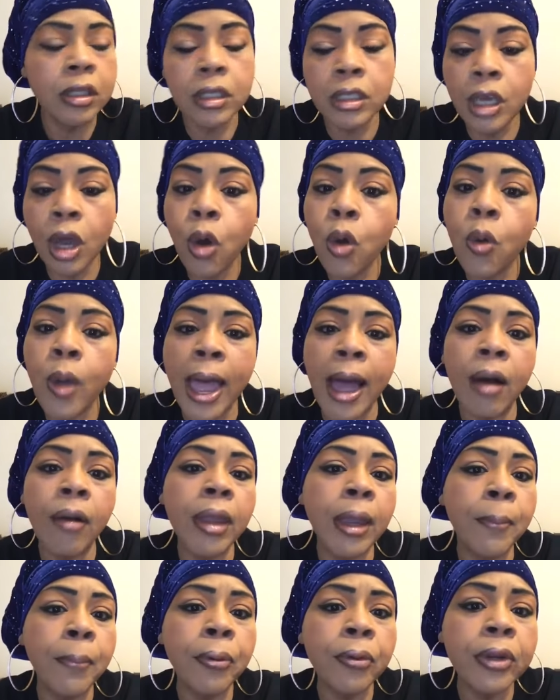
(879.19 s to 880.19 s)
go out
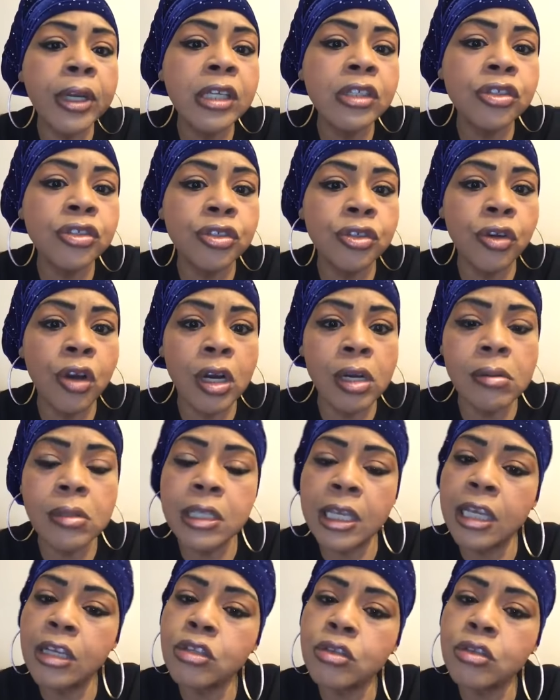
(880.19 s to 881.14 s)
and preach, you know what I'm saying?